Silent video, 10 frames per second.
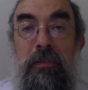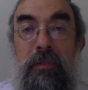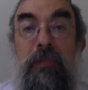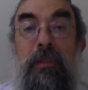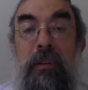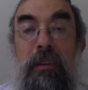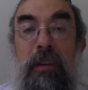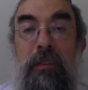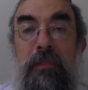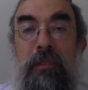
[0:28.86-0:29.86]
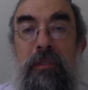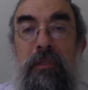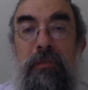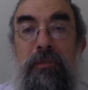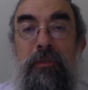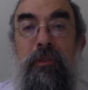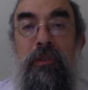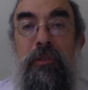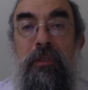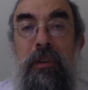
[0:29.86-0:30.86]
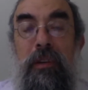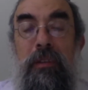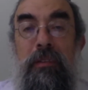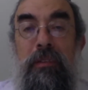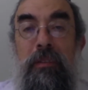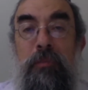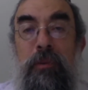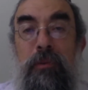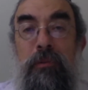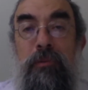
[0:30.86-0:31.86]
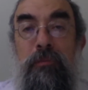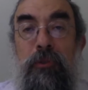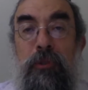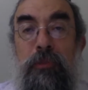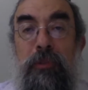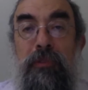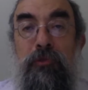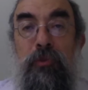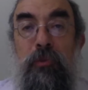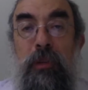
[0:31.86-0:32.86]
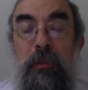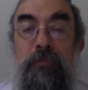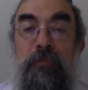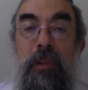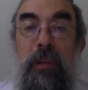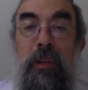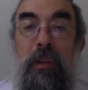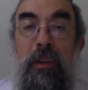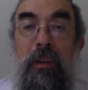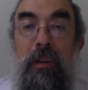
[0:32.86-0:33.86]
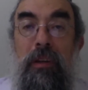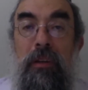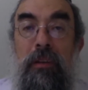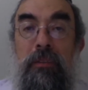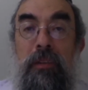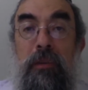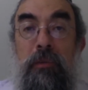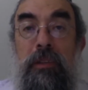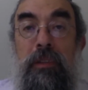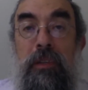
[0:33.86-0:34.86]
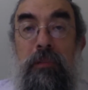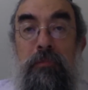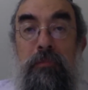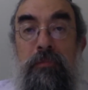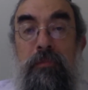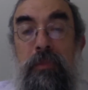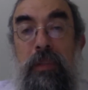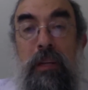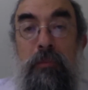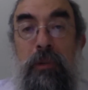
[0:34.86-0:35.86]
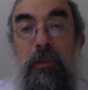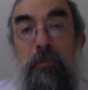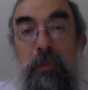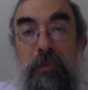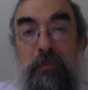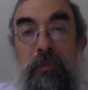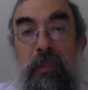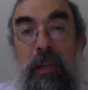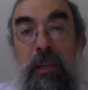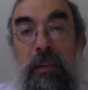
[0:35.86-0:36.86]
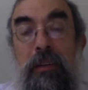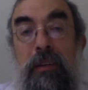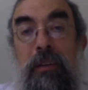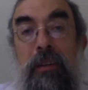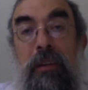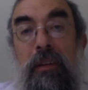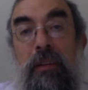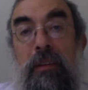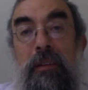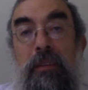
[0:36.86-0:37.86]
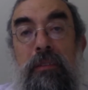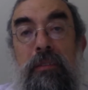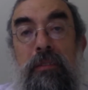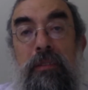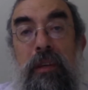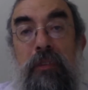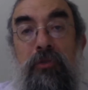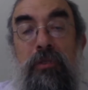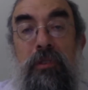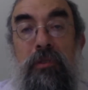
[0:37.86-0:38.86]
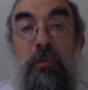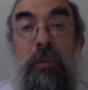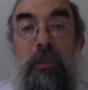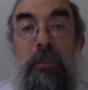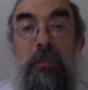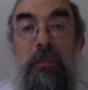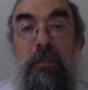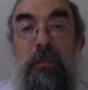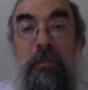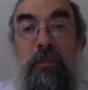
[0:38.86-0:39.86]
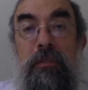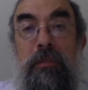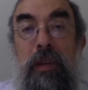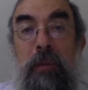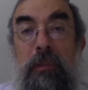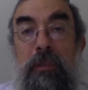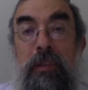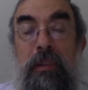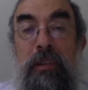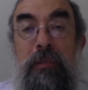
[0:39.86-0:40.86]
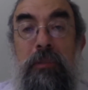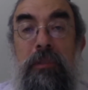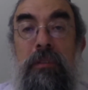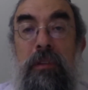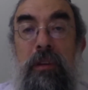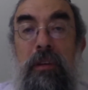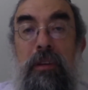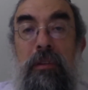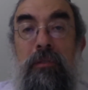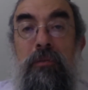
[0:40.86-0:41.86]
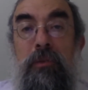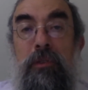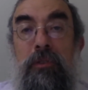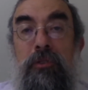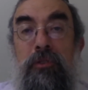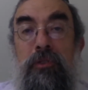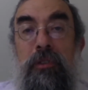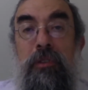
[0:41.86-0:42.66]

live our lives in a fuller, deeper, more spiritual way. Starting with the name, Lag BaOmer. Lag is actually two letters, Lamed and Gimel, which